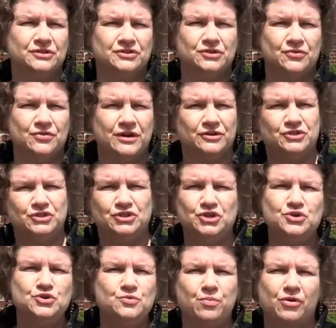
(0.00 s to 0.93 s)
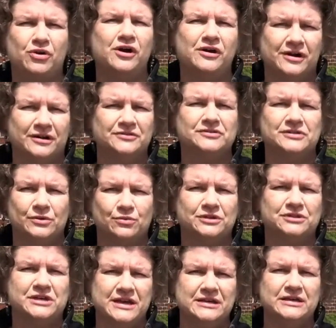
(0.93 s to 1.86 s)
So there's two prongs that
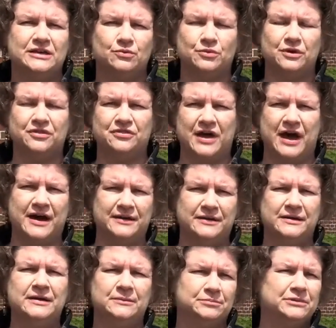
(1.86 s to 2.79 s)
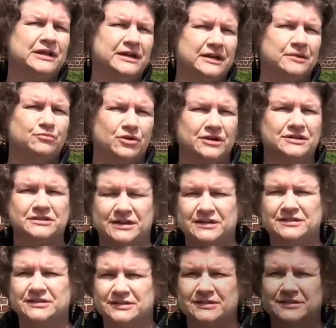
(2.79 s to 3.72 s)
we're taking with that planning
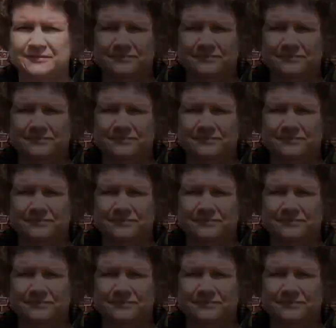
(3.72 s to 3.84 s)
process.